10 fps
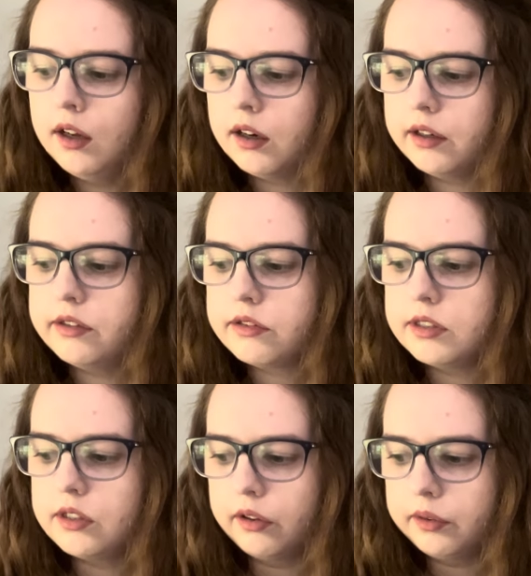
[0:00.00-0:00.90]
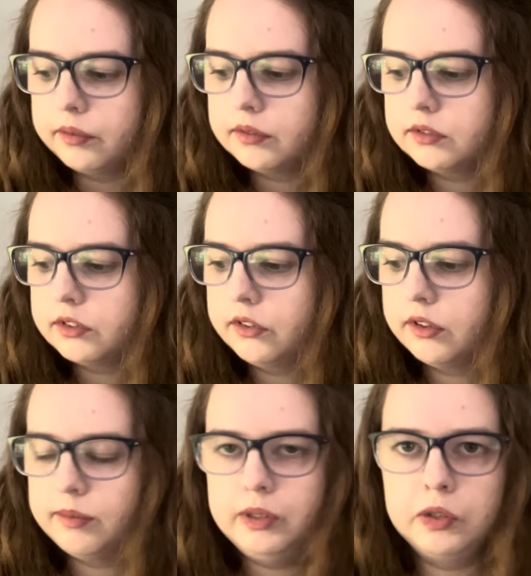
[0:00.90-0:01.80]
I usually don't, just because
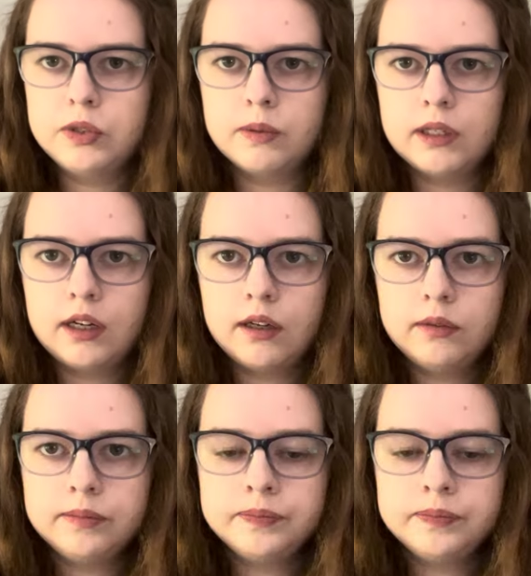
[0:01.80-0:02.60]
I'm used to it now.